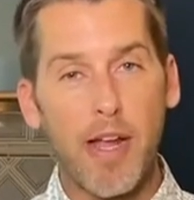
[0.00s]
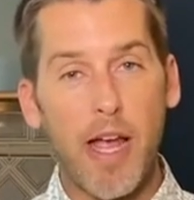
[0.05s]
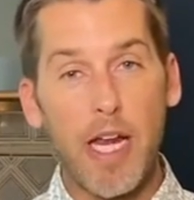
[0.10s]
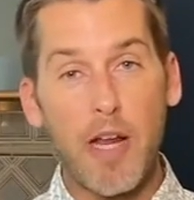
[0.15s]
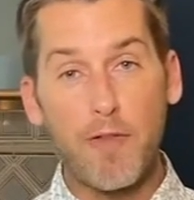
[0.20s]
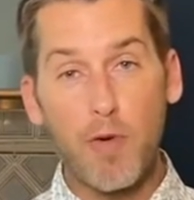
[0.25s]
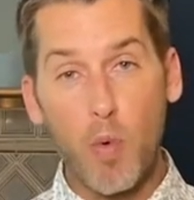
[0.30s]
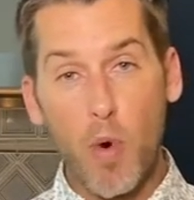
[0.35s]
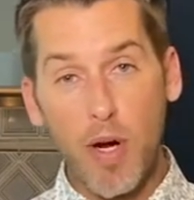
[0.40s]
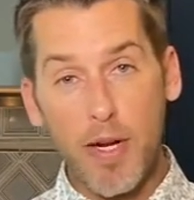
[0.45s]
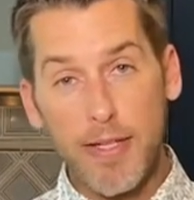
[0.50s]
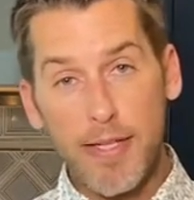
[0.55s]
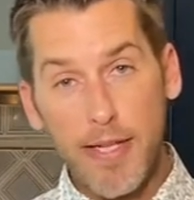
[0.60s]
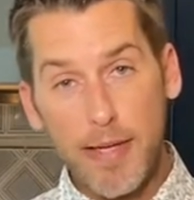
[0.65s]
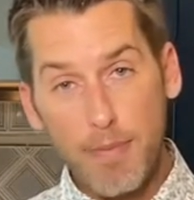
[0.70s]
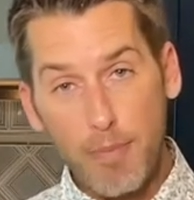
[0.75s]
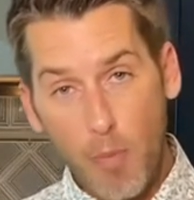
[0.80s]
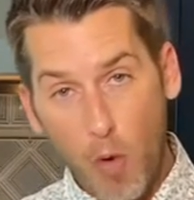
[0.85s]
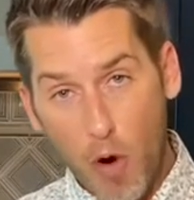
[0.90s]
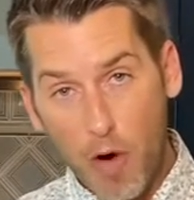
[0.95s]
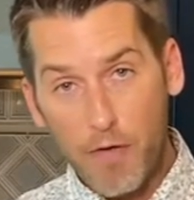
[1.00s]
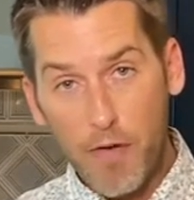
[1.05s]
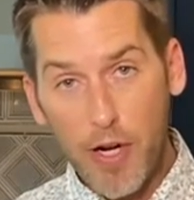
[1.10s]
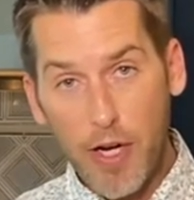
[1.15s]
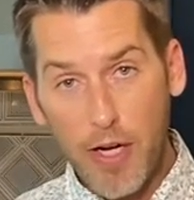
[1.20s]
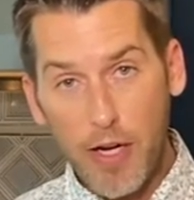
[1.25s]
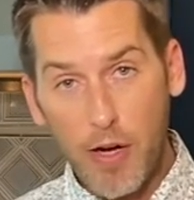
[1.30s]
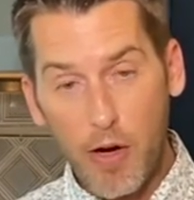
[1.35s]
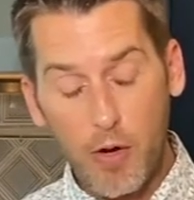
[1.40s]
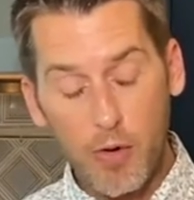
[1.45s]
And if you want to see more
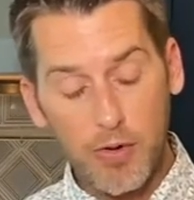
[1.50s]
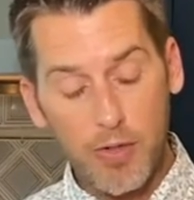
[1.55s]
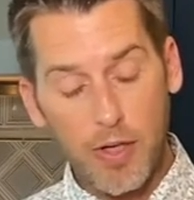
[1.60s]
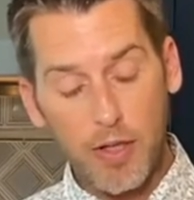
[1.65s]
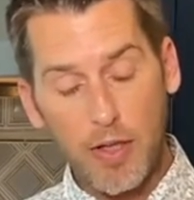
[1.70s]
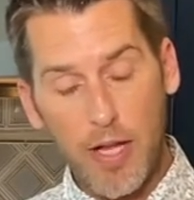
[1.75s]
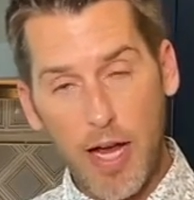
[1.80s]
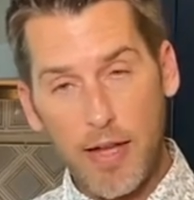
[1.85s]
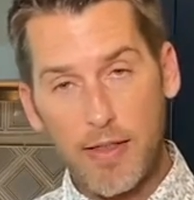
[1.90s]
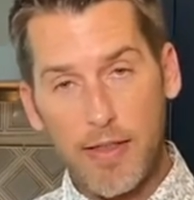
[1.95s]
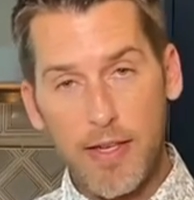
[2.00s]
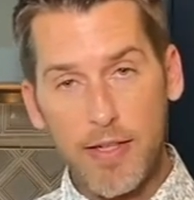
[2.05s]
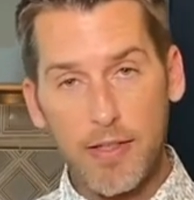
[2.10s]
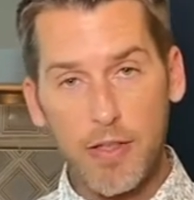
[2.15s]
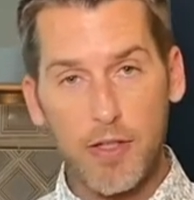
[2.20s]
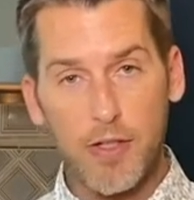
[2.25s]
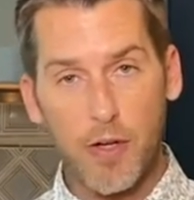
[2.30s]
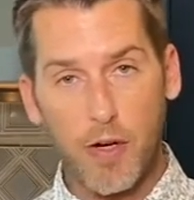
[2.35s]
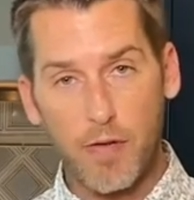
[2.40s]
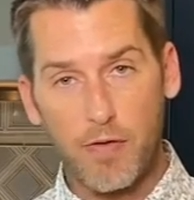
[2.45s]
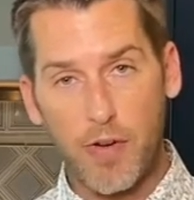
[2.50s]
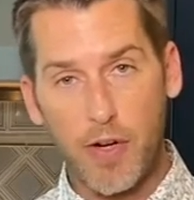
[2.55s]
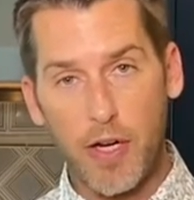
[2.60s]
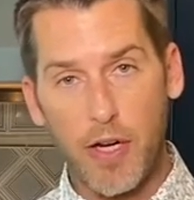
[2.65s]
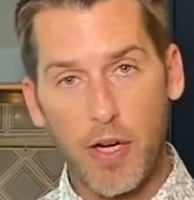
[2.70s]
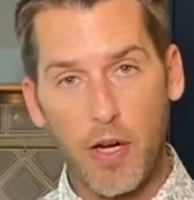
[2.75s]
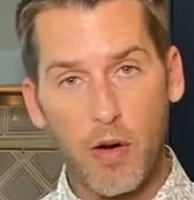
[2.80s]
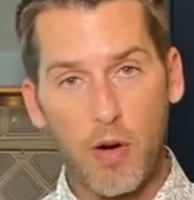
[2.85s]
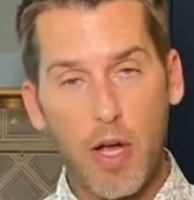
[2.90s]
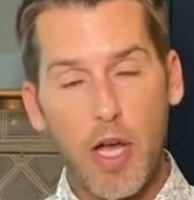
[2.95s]
videos like this dessert
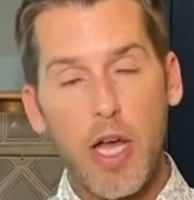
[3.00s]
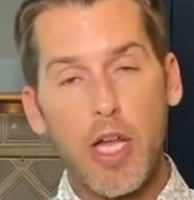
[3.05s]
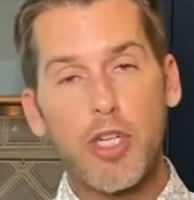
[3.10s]
video,